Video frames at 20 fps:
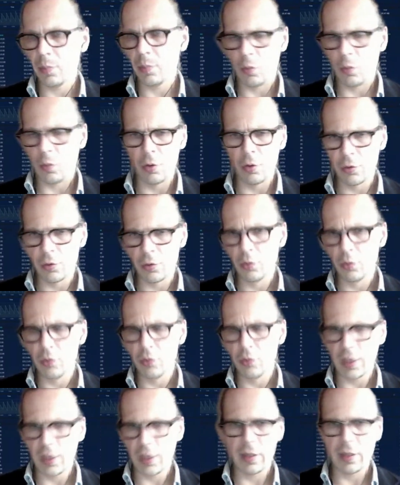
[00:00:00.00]
all also use
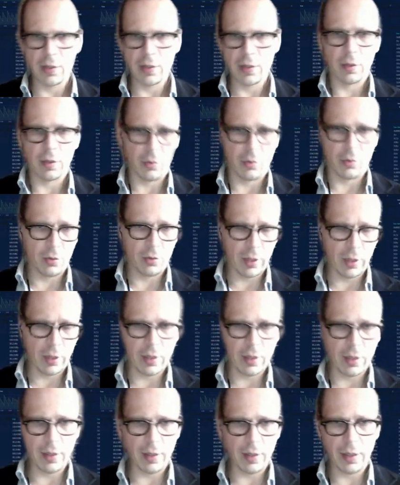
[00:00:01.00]
cases and also
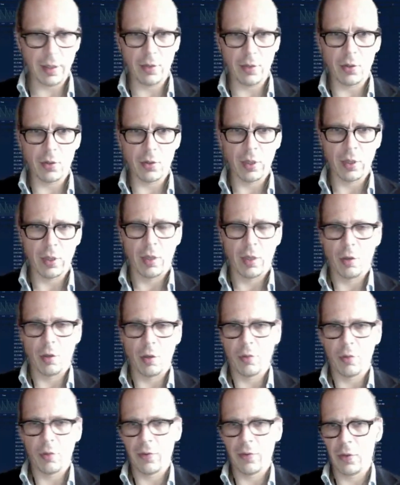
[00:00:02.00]
technical cases.
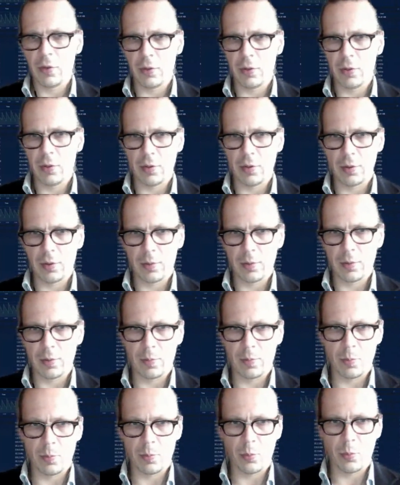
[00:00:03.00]
However, this is
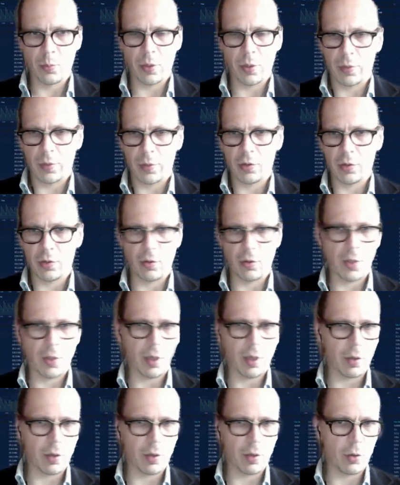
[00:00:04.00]
pretty much not the
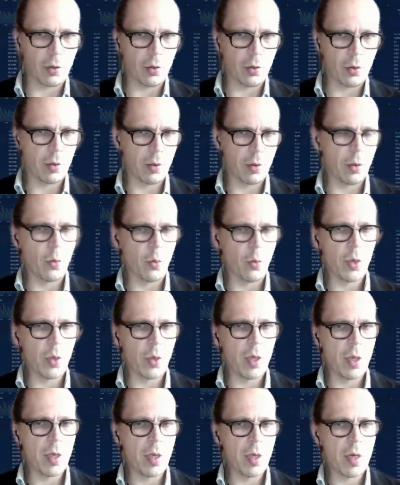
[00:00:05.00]
case.
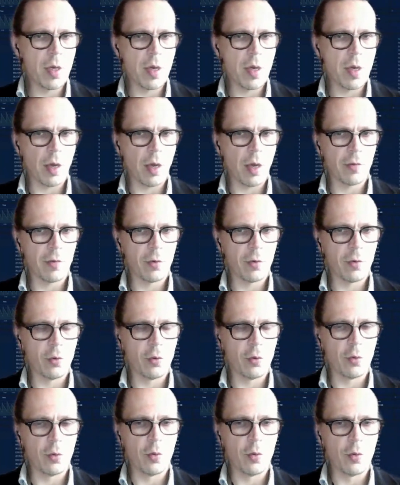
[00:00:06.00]
We have
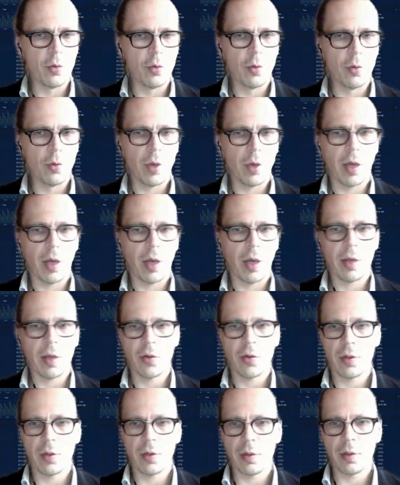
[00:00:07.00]
to
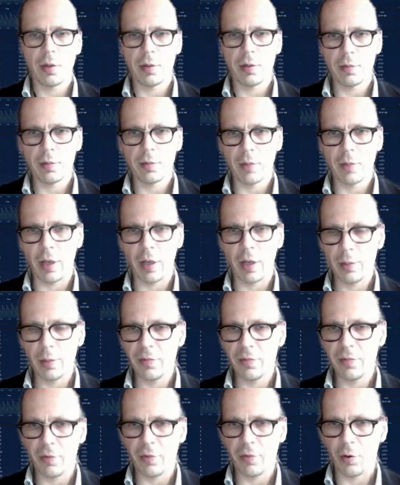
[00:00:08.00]
ask help
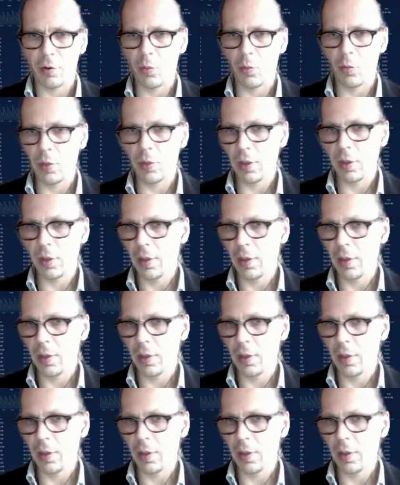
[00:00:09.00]
from